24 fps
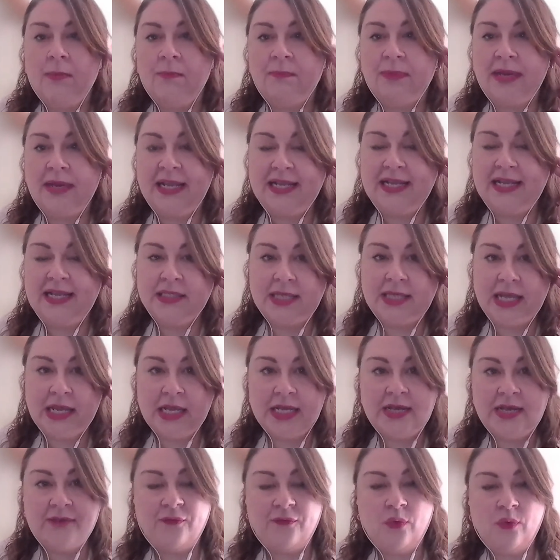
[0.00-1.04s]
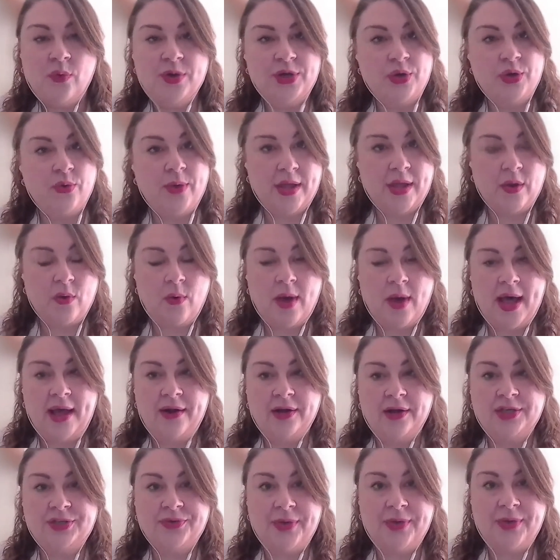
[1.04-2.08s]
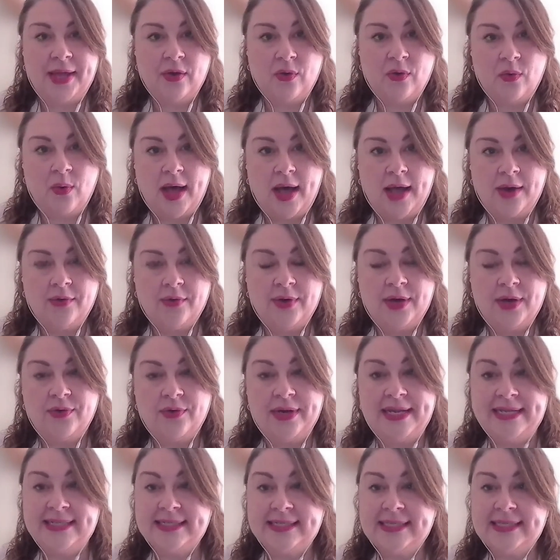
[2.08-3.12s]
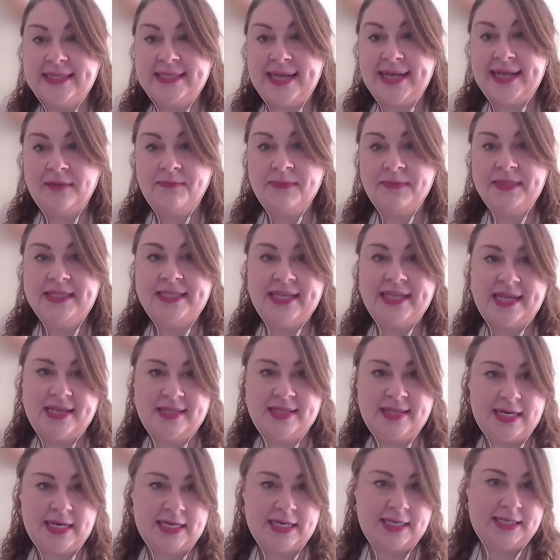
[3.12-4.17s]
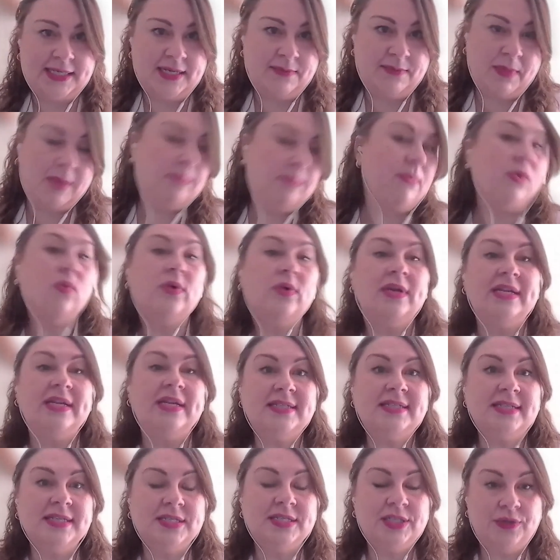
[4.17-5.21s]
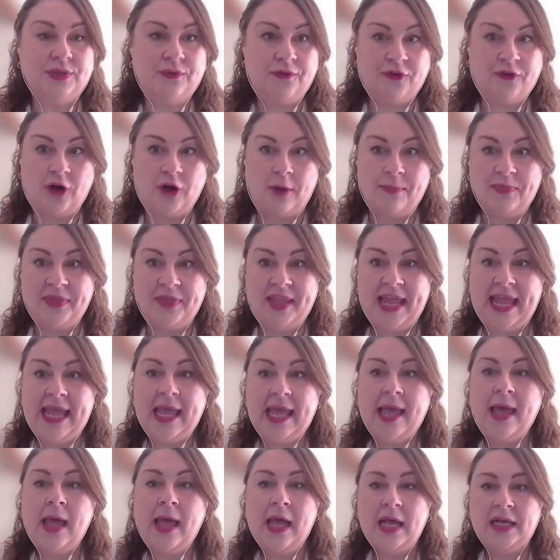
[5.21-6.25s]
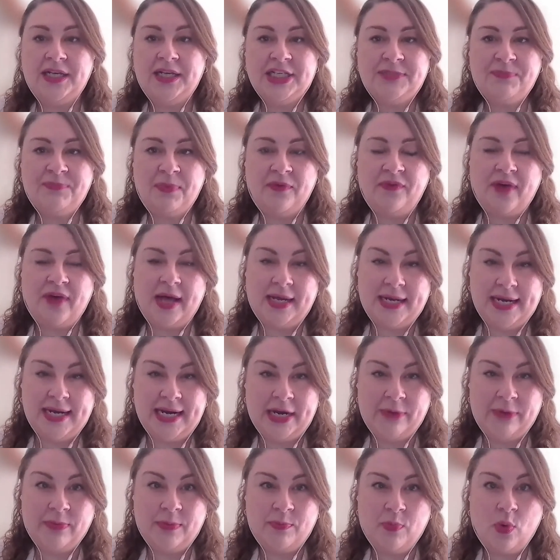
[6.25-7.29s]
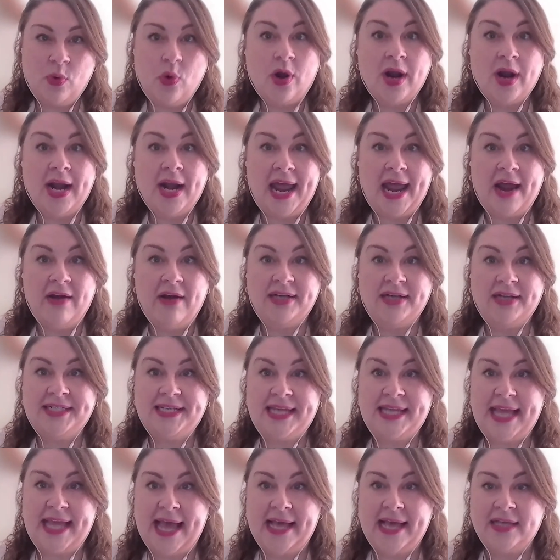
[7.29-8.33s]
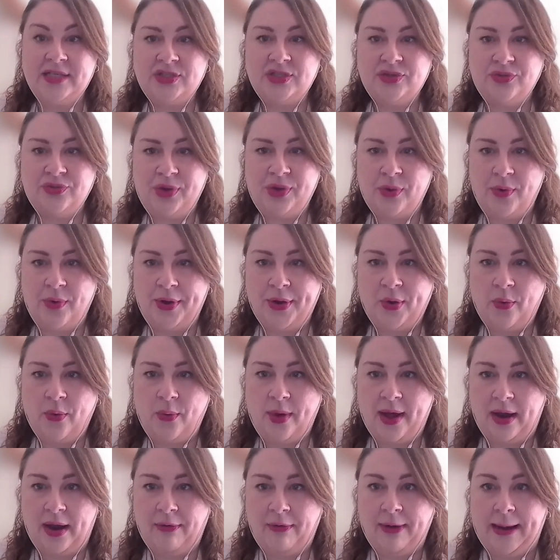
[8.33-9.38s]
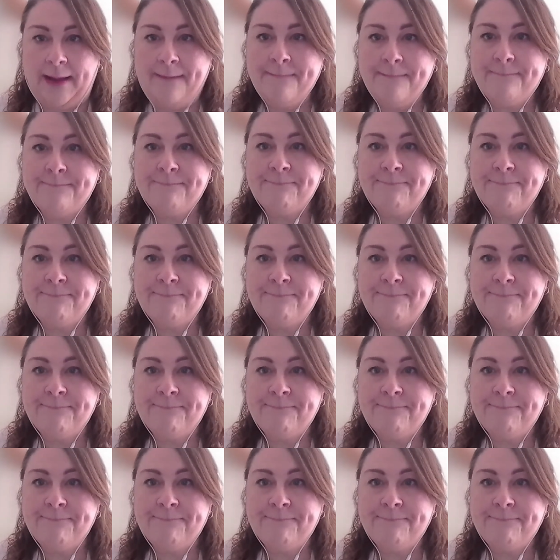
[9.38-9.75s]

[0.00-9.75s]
Please forward your inquiry to inquiry reinstatements, and then a team member will assist you from there. Just provide a little bit more clarity as to your inquiry.